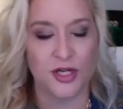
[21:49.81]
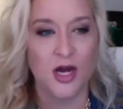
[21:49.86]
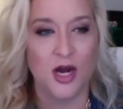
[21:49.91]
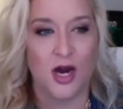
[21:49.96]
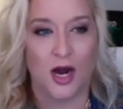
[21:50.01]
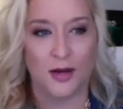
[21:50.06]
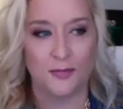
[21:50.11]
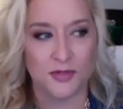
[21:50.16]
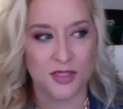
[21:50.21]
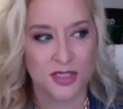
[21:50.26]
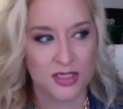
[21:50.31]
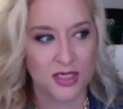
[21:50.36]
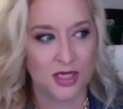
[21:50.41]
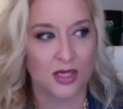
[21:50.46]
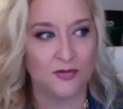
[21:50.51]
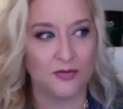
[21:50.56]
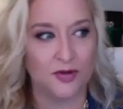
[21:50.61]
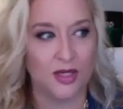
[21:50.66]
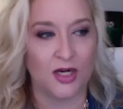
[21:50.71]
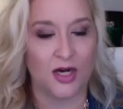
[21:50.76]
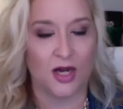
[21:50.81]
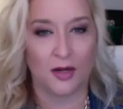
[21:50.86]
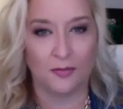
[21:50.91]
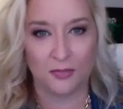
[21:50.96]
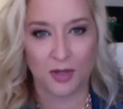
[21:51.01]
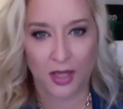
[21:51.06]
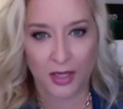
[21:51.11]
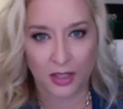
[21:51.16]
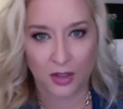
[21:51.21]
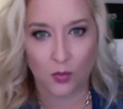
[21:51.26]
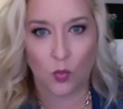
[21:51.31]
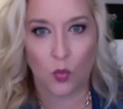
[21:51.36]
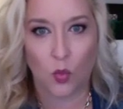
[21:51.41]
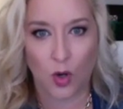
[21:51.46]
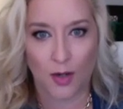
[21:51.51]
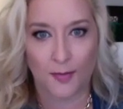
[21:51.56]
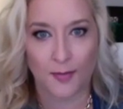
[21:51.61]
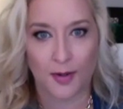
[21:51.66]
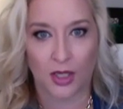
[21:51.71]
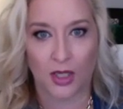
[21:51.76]
Mm-hmm. I'm sick of it. I'm like,
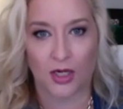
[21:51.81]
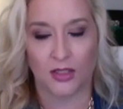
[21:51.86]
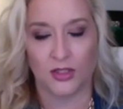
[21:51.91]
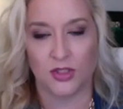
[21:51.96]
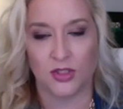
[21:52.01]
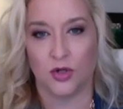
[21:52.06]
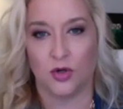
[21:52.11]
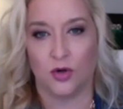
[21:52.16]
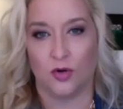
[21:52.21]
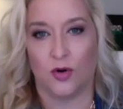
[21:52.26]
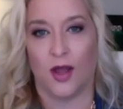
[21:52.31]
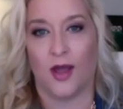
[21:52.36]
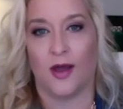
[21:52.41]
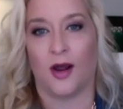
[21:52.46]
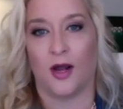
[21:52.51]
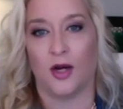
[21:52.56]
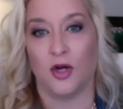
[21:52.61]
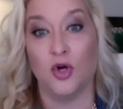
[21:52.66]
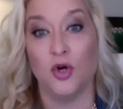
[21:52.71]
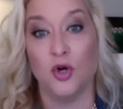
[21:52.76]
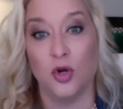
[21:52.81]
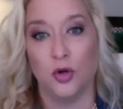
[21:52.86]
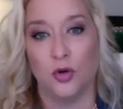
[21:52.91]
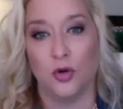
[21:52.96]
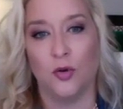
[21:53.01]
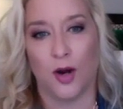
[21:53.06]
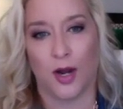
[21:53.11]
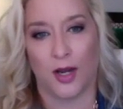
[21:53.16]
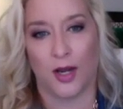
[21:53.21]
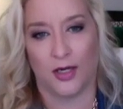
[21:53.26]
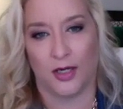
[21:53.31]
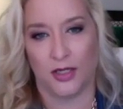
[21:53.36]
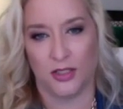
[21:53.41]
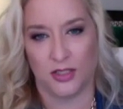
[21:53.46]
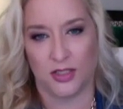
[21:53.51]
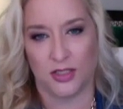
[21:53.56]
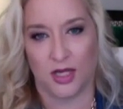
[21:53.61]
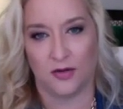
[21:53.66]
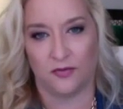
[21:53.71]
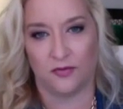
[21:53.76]
what am I gonna do? And I mm-hmm. knew I needed
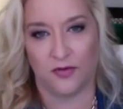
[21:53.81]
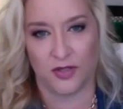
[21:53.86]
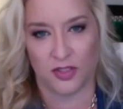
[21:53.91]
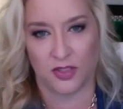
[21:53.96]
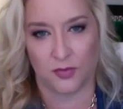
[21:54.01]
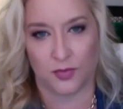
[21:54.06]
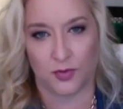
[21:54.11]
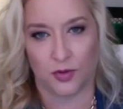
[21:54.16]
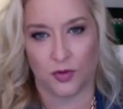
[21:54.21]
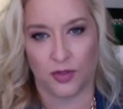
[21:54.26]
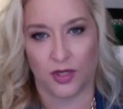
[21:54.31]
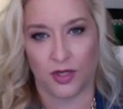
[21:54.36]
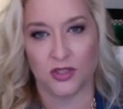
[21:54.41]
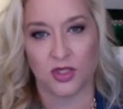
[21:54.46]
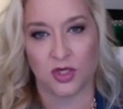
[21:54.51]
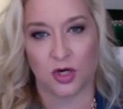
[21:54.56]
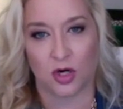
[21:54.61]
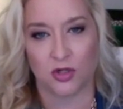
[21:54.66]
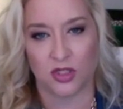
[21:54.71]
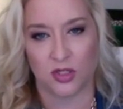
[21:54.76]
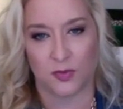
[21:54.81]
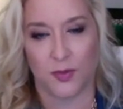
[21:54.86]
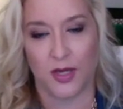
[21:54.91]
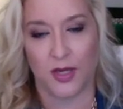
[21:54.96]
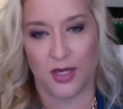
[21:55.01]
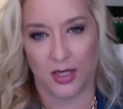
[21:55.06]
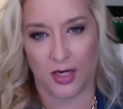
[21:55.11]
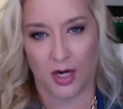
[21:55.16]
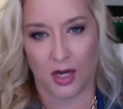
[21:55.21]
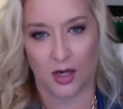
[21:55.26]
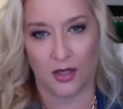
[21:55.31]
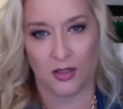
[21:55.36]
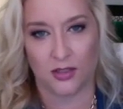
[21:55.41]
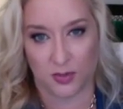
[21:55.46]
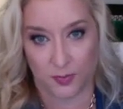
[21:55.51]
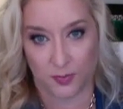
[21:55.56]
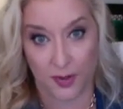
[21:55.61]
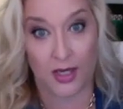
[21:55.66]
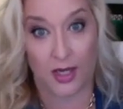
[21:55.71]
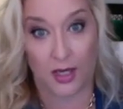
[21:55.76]
to get visible and start speaking out,
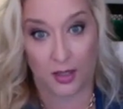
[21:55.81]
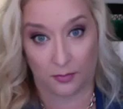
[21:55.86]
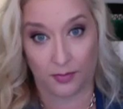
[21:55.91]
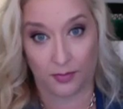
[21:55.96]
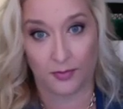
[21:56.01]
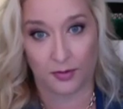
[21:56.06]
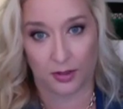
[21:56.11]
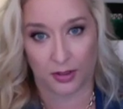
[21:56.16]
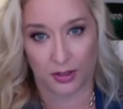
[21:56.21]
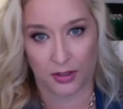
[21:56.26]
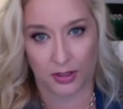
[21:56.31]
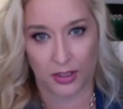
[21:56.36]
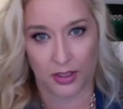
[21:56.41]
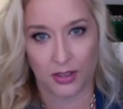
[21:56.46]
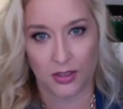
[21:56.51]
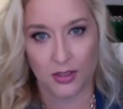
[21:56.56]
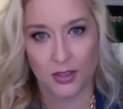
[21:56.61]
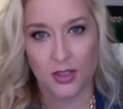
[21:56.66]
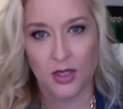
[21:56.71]
speaking publicly.